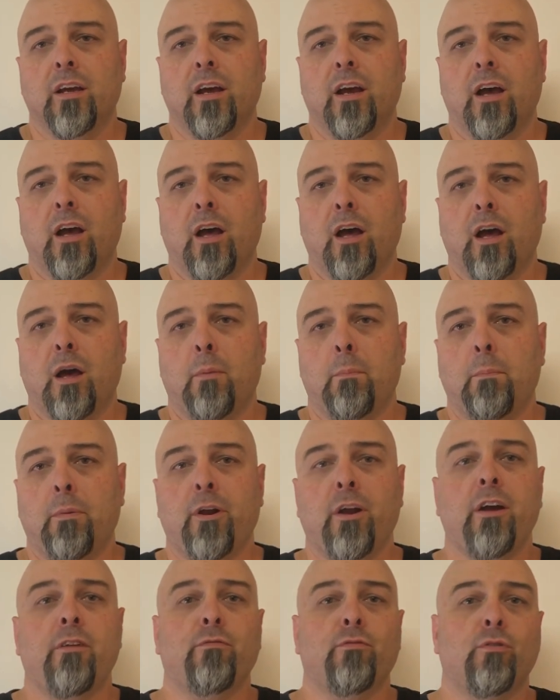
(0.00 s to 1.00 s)
Uh, but
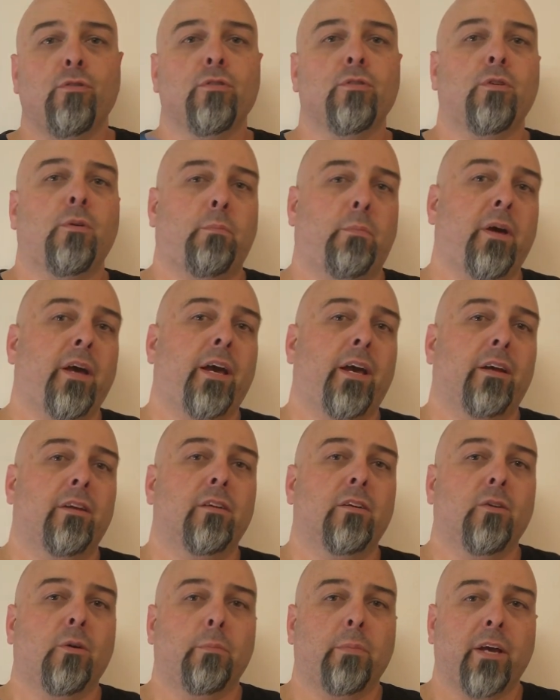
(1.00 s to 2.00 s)
overall not
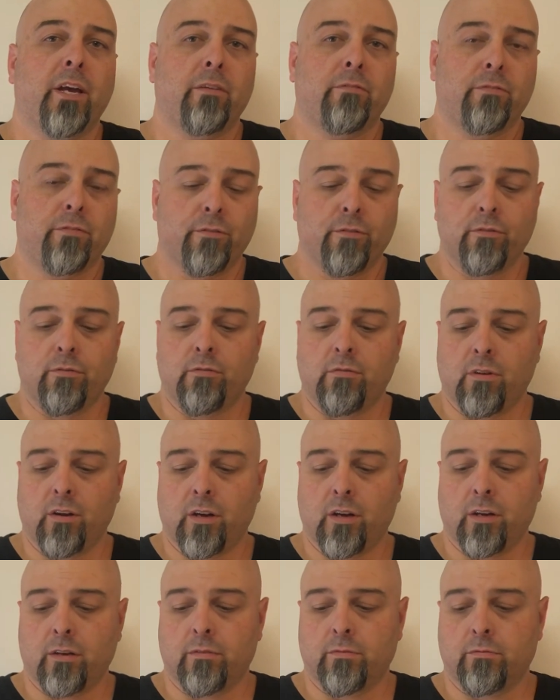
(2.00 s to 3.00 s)
bad, not bad for
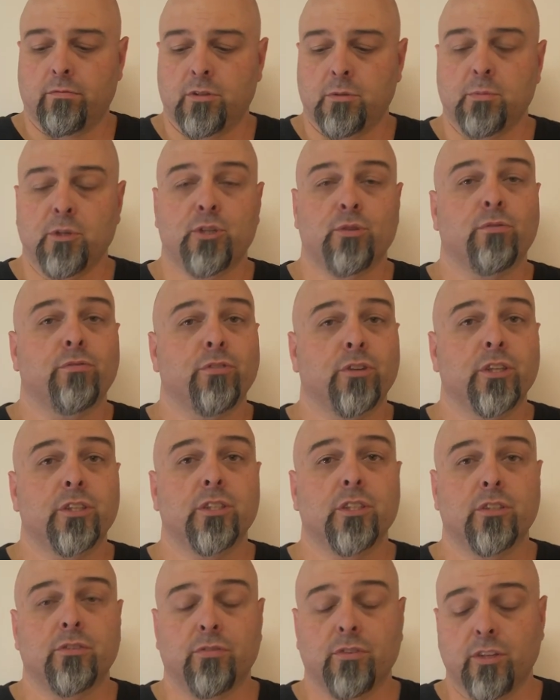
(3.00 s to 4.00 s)
uh, special
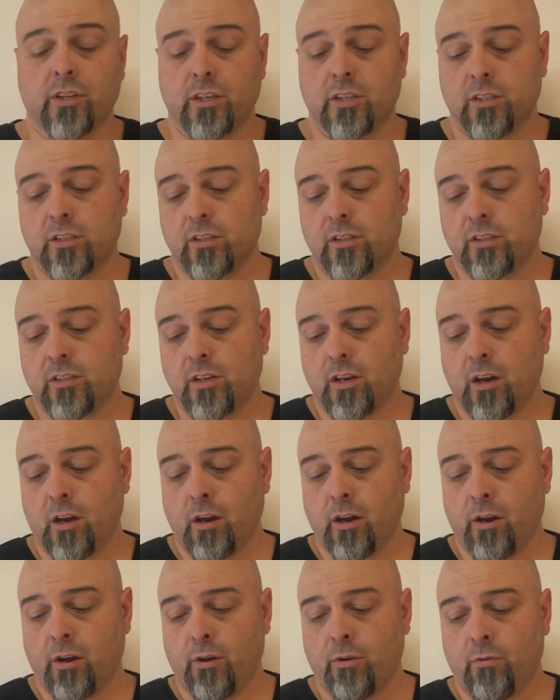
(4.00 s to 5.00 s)
features for this.
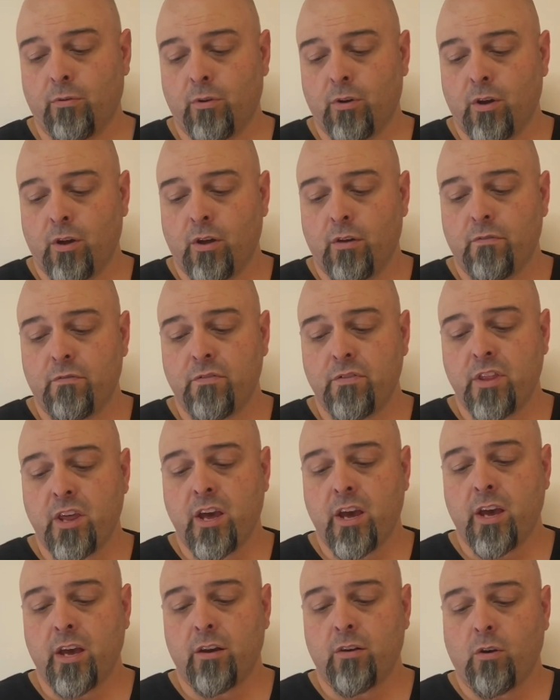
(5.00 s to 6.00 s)
So for
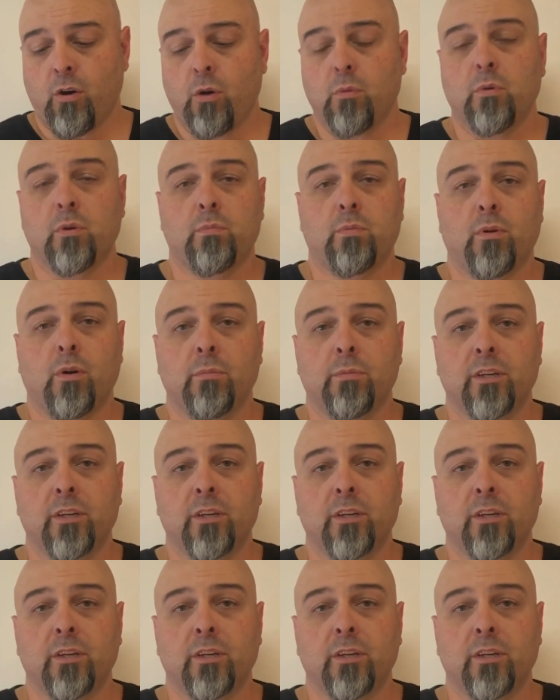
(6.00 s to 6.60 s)
that I would probably